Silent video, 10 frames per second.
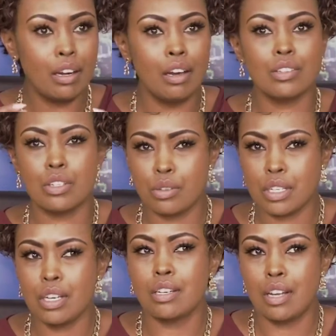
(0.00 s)
and large, and you
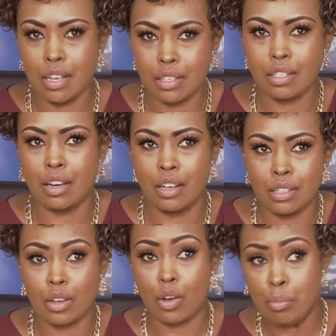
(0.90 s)
said, yes, there
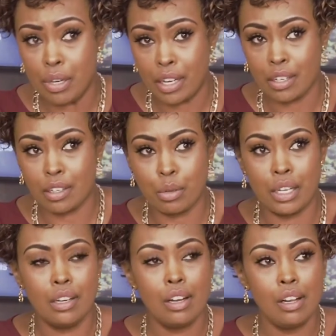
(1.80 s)
is a complicated
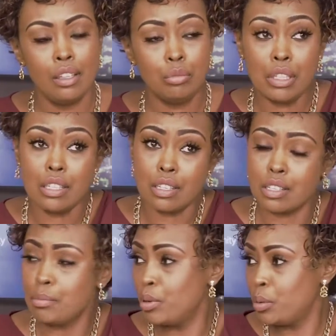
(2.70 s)
way, but there's a
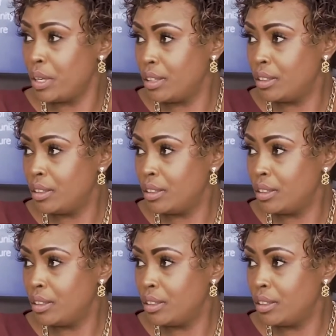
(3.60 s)
simple way.